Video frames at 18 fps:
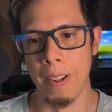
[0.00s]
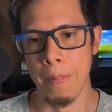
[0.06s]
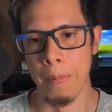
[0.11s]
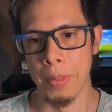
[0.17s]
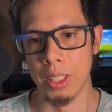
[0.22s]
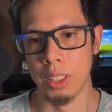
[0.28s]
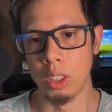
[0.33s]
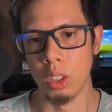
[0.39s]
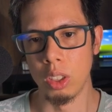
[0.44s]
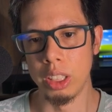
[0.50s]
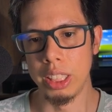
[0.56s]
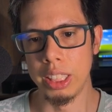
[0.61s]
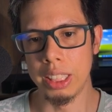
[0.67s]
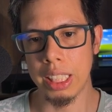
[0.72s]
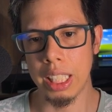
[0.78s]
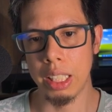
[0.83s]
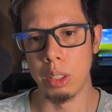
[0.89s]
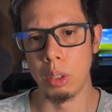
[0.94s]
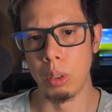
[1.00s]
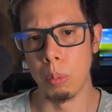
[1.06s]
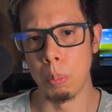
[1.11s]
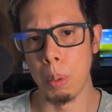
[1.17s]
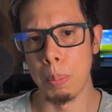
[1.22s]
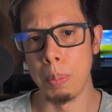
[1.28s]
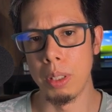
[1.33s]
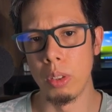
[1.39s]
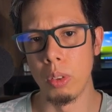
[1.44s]
So in this case,
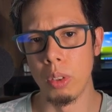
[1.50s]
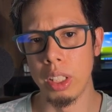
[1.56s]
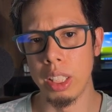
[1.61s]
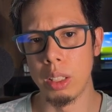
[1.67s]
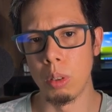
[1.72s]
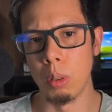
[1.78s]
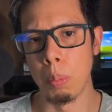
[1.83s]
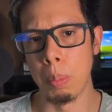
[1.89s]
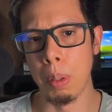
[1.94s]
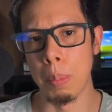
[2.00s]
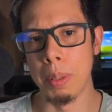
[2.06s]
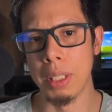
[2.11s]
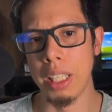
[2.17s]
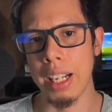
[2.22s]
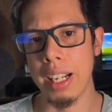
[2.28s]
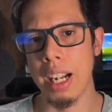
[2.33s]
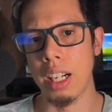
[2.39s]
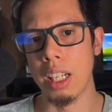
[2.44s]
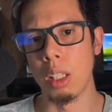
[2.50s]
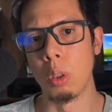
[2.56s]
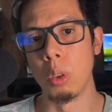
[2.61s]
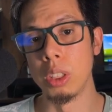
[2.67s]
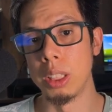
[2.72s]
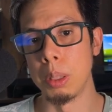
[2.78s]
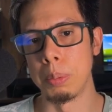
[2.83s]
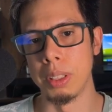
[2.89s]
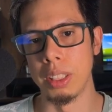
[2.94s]
maybe you need to implement a
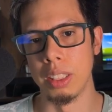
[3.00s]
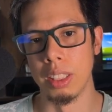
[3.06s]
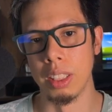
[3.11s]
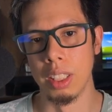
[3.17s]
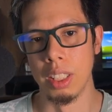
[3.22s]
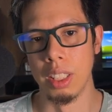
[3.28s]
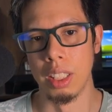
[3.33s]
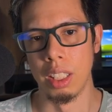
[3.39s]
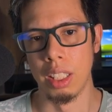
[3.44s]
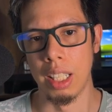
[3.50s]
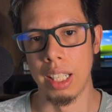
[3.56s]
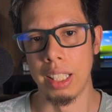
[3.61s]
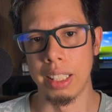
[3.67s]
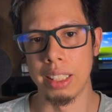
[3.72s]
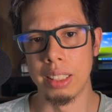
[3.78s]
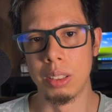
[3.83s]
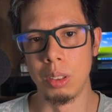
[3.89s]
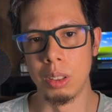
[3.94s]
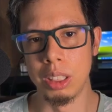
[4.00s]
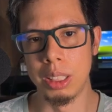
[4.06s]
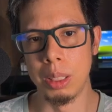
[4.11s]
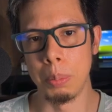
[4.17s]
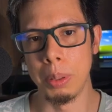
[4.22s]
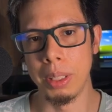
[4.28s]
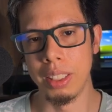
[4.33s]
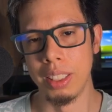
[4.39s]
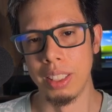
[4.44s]
recursivity. And
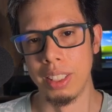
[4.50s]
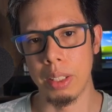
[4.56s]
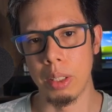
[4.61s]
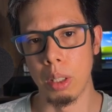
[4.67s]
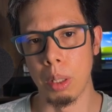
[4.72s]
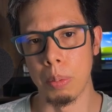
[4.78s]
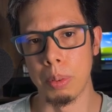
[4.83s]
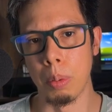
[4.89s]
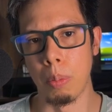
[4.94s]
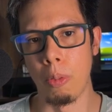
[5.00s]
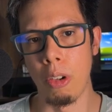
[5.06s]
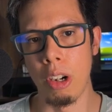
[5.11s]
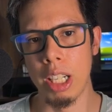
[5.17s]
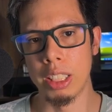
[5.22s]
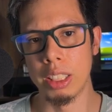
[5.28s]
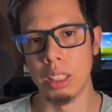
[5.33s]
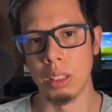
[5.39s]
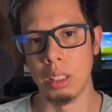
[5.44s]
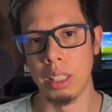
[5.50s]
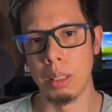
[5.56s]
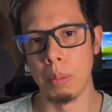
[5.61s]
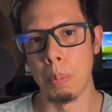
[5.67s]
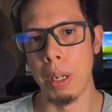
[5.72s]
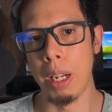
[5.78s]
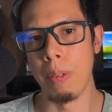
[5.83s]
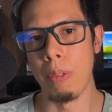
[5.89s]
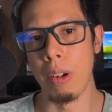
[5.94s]
recursivity, you have to first
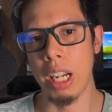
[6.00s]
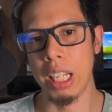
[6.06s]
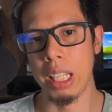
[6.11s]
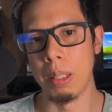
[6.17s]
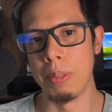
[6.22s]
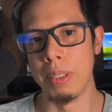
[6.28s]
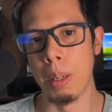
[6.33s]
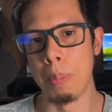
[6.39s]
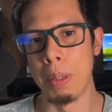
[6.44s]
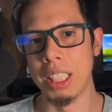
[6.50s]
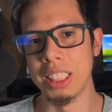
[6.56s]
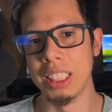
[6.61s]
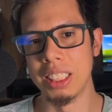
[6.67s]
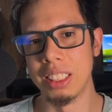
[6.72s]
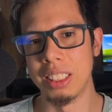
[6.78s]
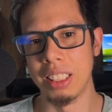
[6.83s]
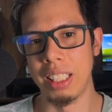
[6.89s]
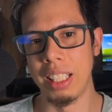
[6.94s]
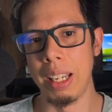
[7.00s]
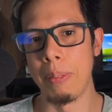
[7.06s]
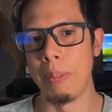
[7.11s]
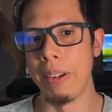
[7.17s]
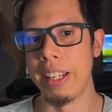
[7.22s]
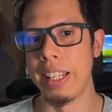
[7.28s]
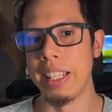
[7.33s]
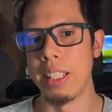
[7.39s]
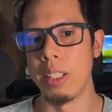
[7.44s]
verify if the vertex live
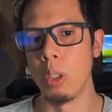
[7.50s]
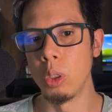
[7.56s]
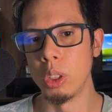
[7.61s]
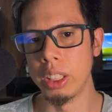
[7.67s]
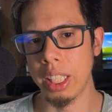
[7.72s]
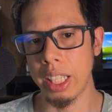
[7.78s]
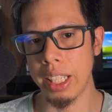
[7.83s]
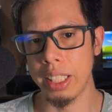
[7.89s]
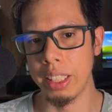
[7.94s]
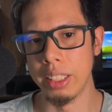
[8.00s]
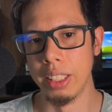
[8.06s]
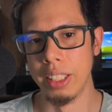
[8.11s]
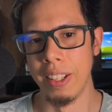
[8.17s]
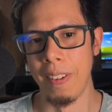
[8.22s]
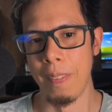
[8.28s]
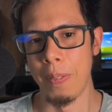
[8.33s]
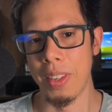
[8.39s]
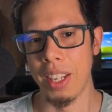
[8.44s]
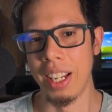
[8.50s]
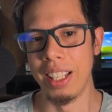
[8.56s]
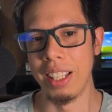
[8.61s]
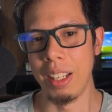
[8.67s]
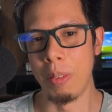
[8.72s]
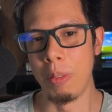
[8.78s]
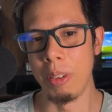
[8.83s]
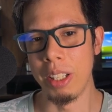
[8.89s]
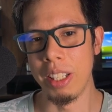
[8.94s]
in USA,
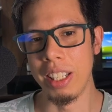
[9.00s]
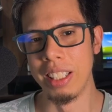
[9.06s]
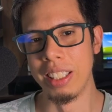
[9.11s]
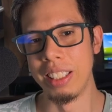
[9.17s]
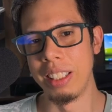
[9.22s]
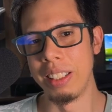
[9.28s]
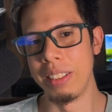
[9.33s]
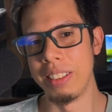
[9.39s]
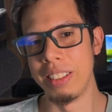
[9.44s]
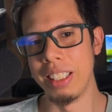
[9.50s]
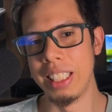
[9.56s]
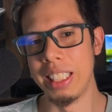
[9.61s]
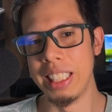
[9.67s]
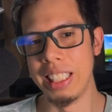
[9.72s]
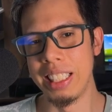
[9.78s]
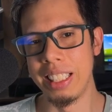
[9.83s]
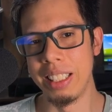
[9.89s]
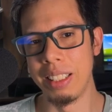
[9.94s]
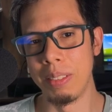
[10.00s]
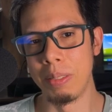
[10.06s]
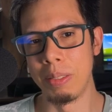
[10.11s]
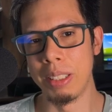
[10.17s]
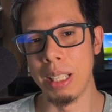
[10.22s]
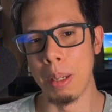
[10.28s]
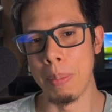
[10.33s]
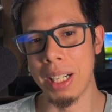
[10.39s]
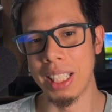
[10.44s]
if
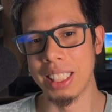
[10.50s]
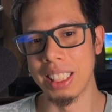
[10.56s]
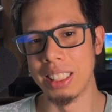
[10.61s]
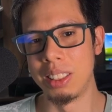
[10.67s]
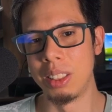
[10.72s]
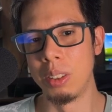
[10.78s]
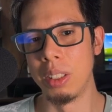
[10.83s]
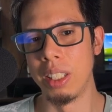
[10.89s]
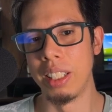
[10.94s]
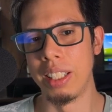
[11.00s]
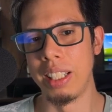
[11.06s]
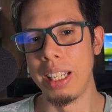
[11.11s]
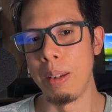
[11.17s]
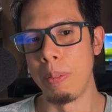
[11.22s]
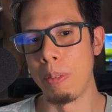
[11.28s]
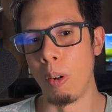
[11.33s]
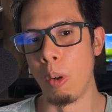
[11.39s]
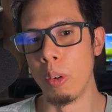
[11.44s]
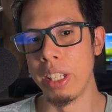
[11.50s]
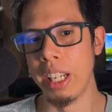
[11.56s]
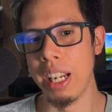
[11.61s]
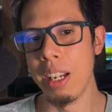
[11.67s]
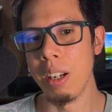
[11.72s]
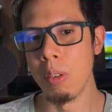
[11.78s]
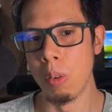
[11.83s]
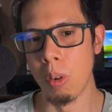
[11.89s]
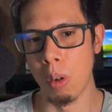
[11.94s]
the vertex live on
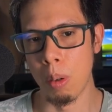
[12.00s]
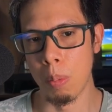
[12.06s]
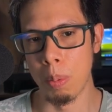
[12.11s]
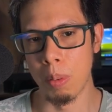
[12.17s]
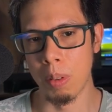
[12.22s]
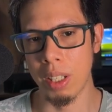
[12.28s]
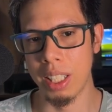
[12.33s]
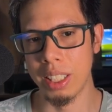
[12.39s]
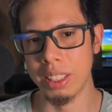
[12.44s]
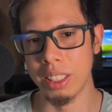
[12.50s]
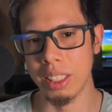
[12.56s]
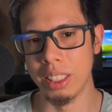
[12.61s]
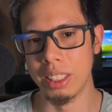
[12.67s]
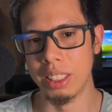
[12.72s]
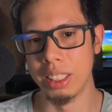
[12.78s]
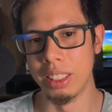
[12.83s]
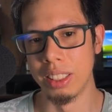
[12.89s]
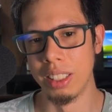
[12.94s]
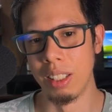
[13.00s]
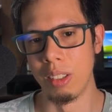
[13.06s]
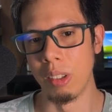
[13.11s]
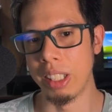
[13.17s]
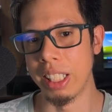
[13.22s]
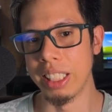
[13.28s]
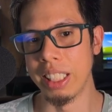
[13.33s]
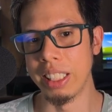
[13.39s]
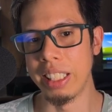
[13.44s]
Europe, right, is
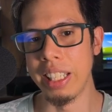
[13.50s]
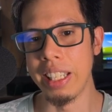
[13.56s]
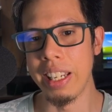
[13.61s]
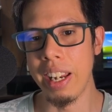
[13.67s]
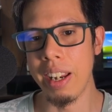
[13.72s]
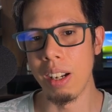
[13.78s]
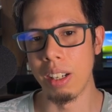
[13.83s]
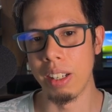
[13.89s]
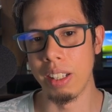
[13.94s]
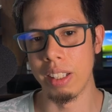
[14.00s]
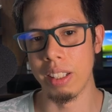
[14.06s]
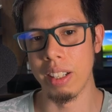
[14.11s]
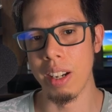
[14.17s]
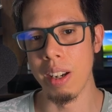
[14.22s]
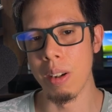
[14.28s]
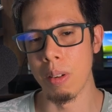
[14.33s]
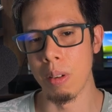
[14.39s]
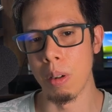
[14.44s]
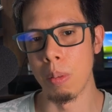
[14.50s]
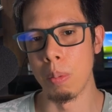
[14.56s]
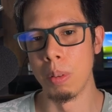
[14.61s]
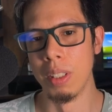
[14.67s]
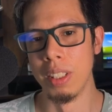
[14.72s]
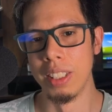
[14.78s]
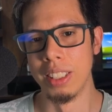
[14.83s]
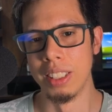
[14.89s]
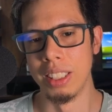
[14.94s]
located in Europe,
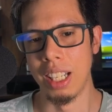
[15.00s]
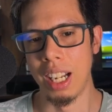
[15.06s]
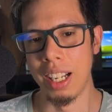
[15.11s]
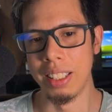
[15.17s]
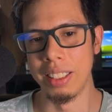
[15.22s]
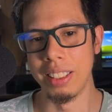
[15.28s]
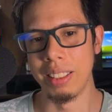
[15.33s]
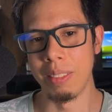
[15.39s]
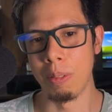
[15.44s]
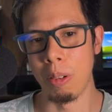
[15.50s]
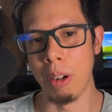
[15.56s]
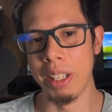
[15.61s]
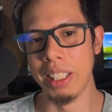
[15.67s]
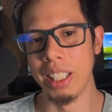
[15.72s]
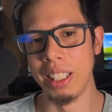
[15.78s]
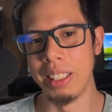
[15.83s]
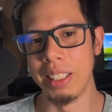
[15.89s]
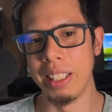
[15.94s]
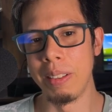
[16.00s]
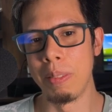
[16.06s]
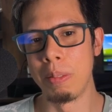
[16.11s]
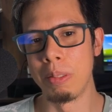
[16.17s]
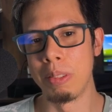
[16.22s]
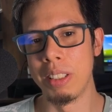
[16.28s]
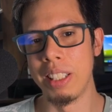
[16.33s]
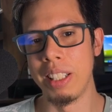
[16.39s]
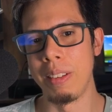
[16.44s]
and finally if
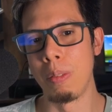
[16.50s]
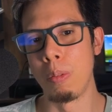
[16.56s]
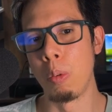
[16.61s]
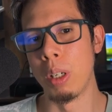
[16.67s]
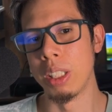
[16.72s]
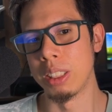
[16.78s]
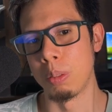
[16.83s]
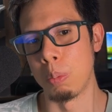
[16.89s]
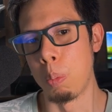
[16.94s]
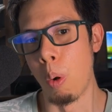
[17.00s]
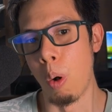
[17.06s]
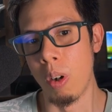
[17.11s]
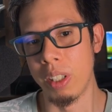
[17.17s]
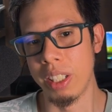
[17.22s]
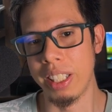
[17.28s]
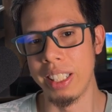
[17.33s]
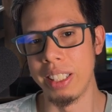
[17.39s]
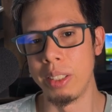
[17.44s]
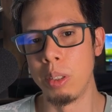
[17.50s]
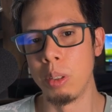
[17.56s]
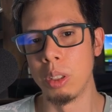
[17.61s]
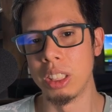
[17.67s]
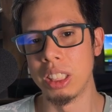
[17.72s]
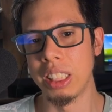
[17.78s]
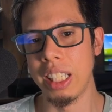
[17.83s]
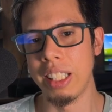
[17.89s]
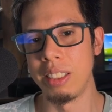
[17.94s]
it was born in
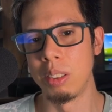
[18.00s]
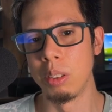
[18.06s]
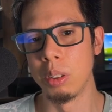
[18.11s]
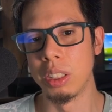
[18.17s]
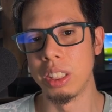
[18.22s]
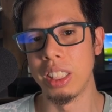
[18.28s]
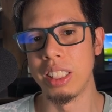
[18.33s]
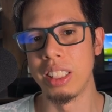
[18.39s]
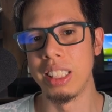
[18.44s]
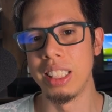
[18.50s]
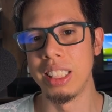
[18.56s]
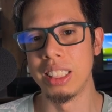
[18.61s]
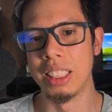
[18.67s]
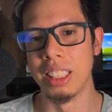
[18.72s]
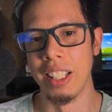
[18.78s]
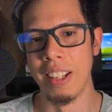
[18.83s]
USA using this